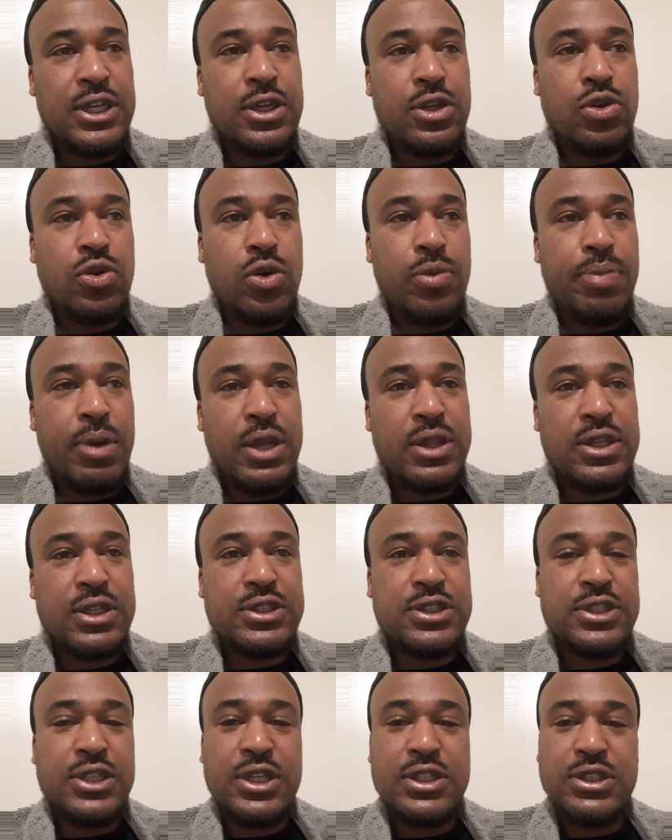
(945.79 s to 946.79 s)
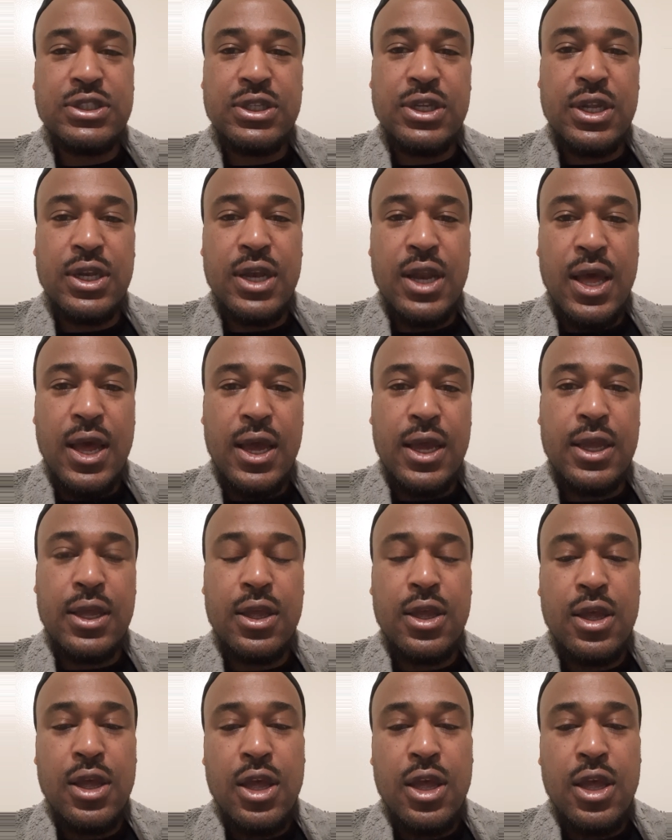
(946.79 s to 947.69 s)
He knew about the 6 and the 9.